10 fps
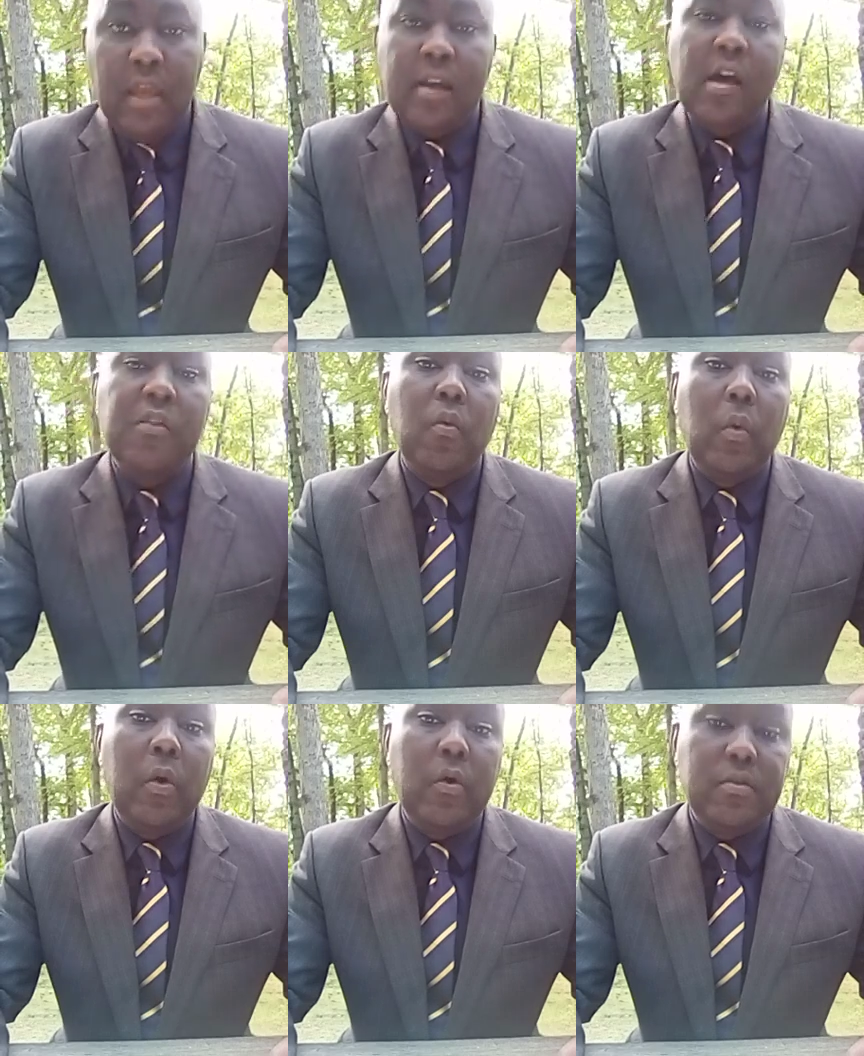In other
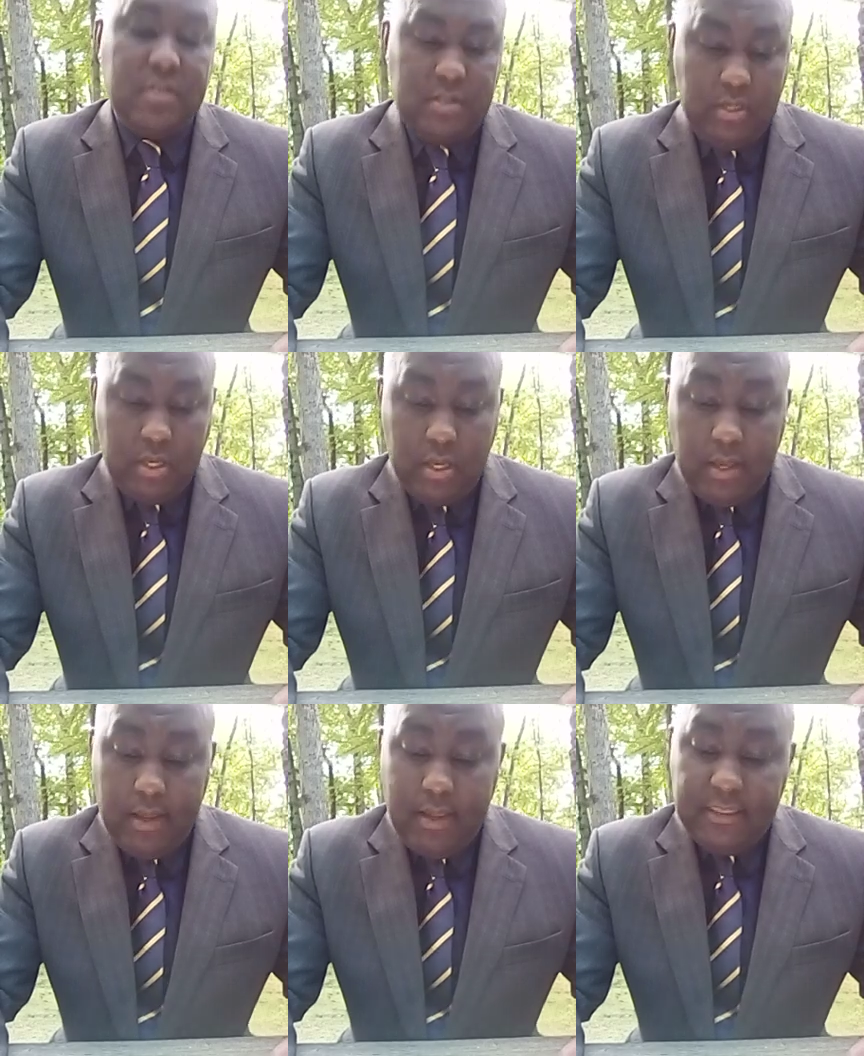words,
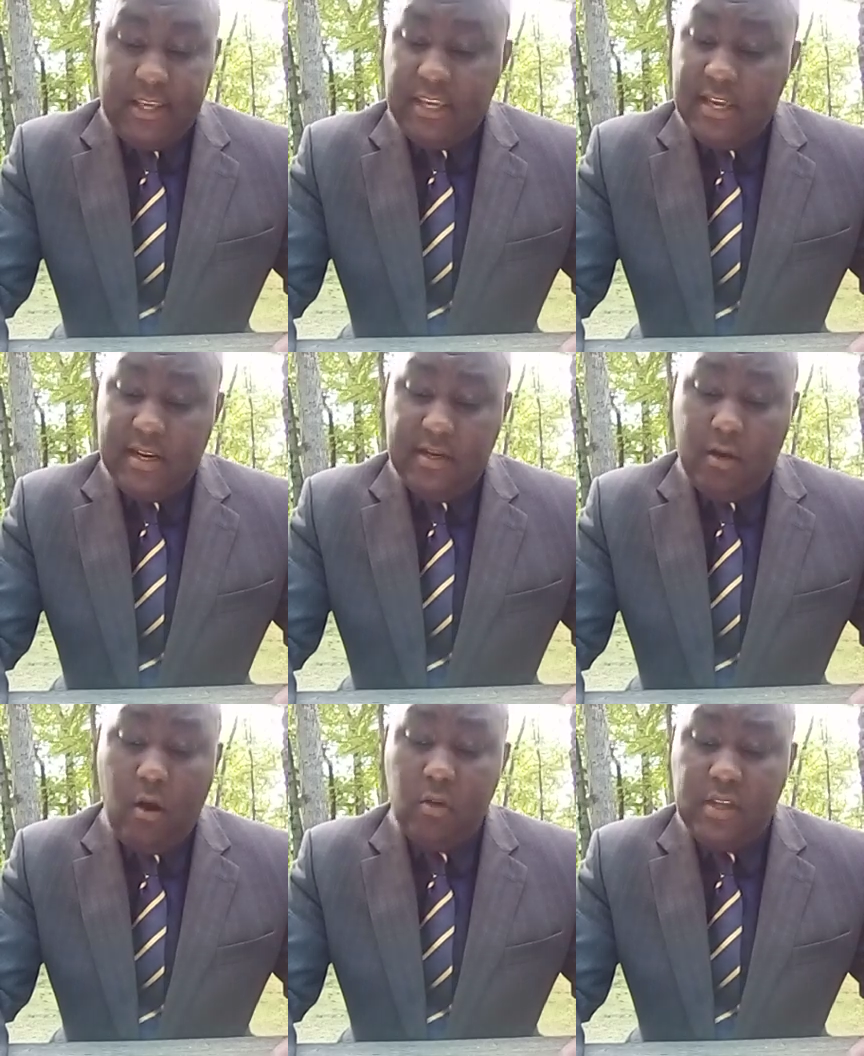they can
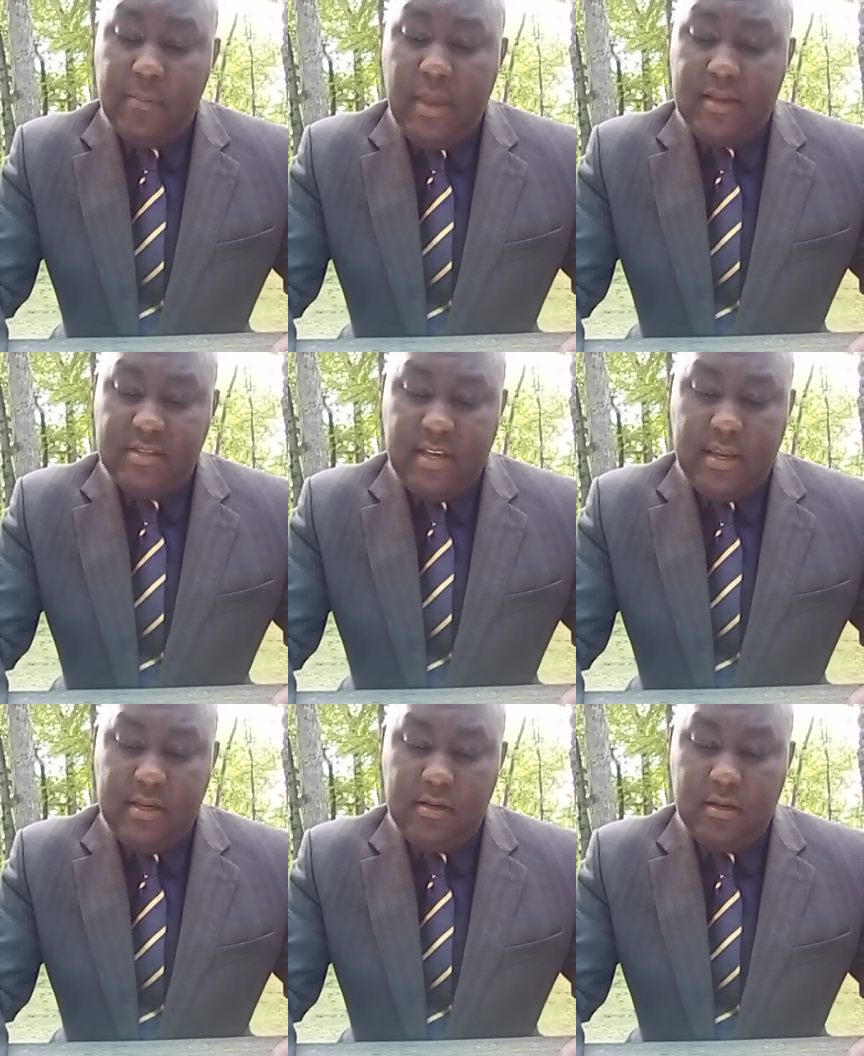only
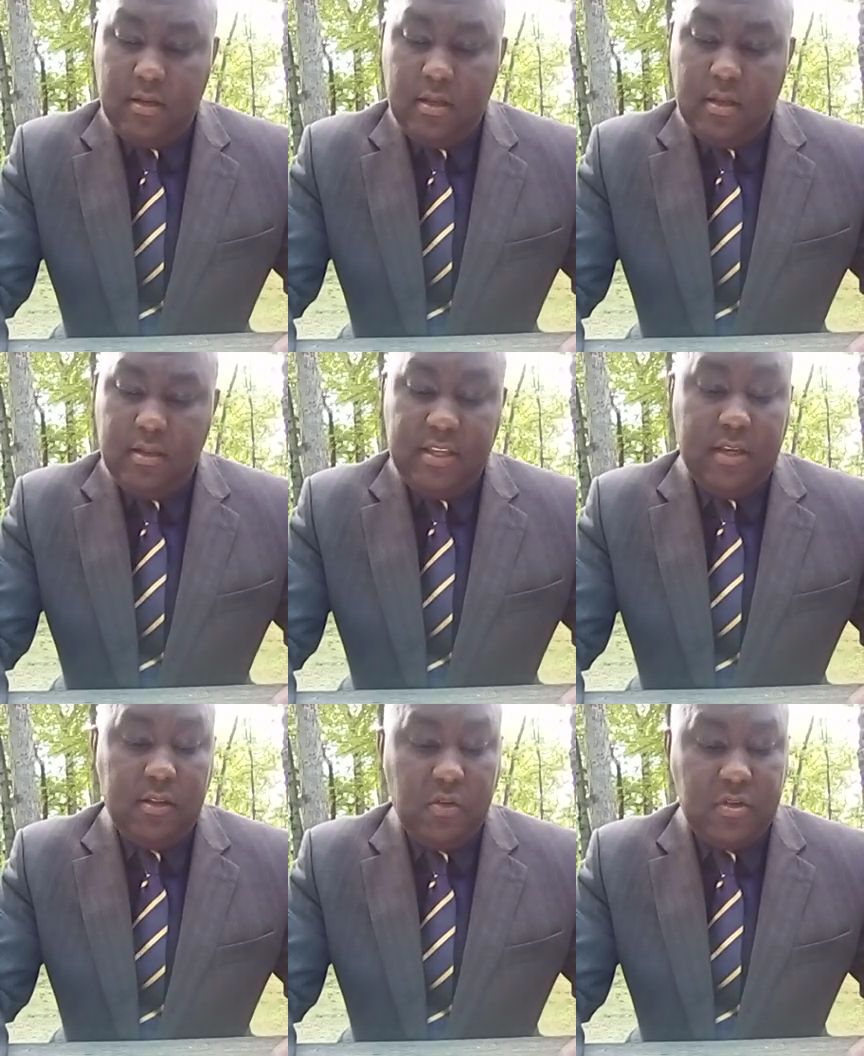maintain
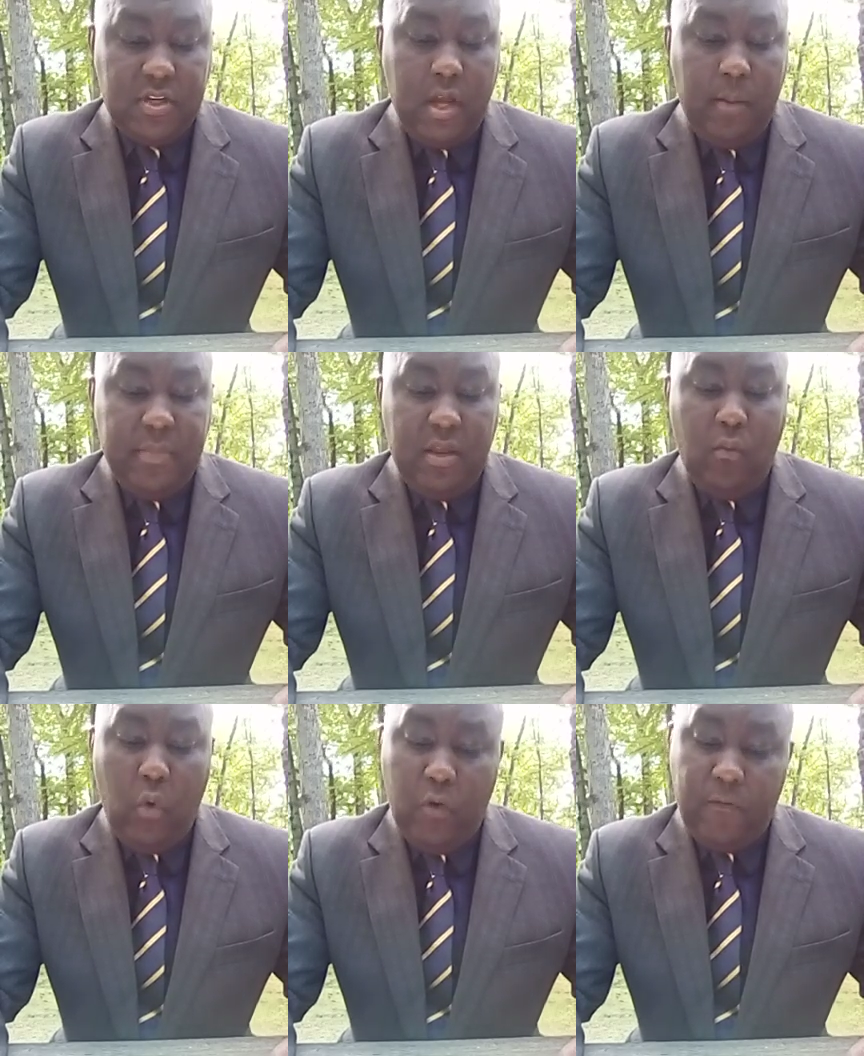the illusion of
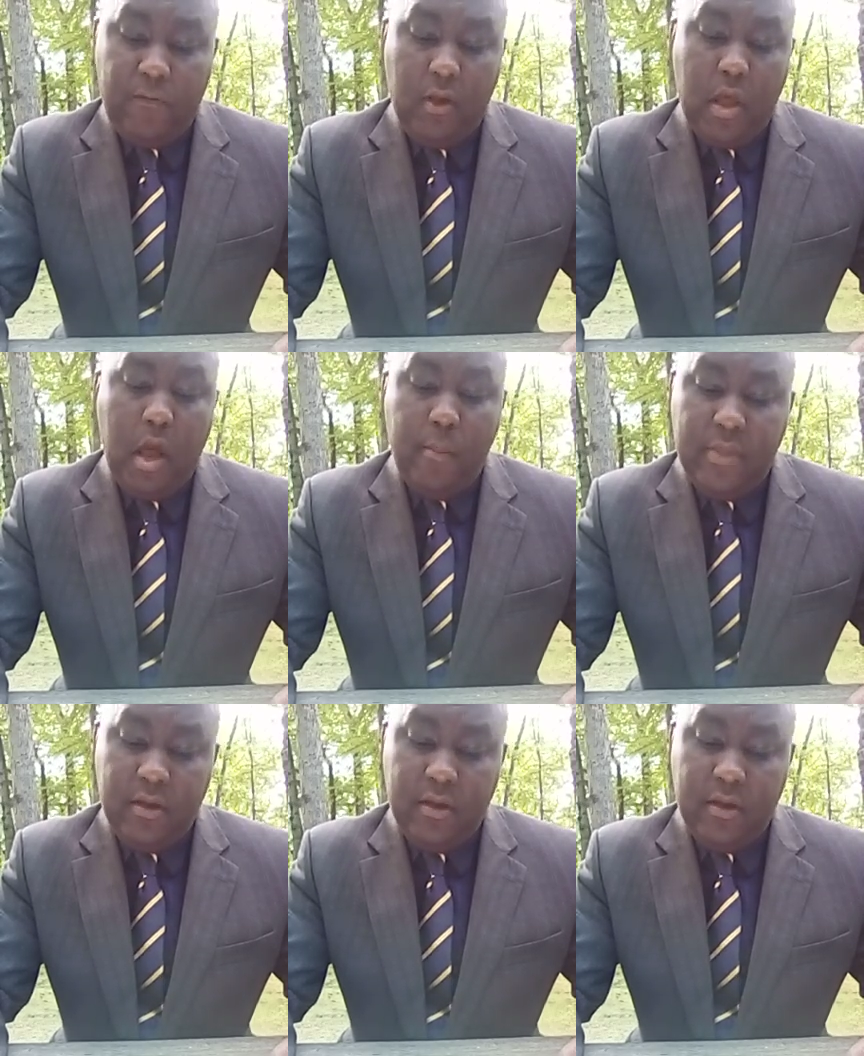being worth $1